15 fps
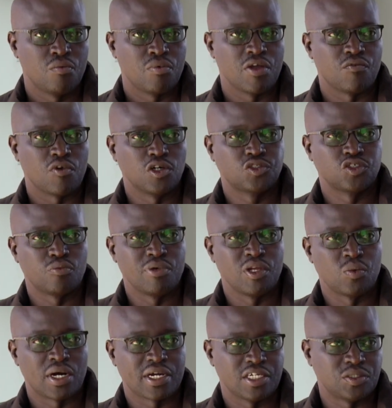We've also
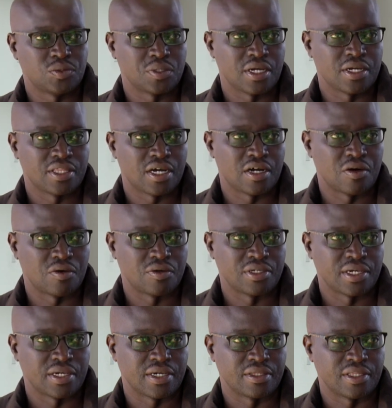been working together on
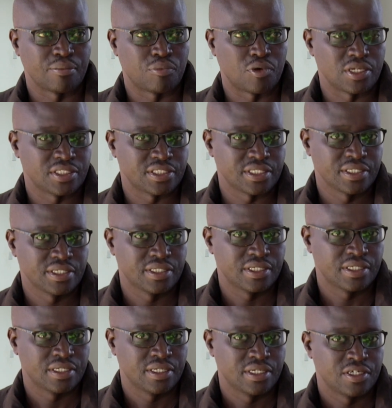the policy,
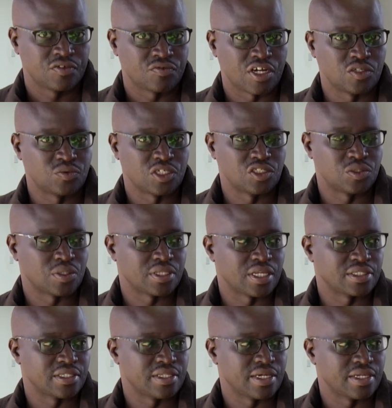trying to ensure
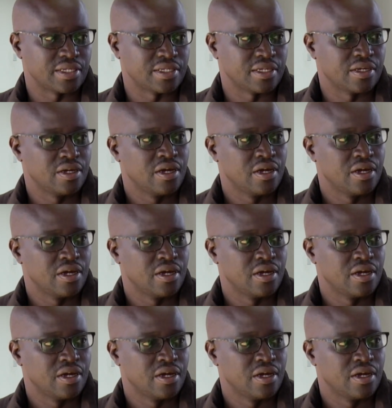that then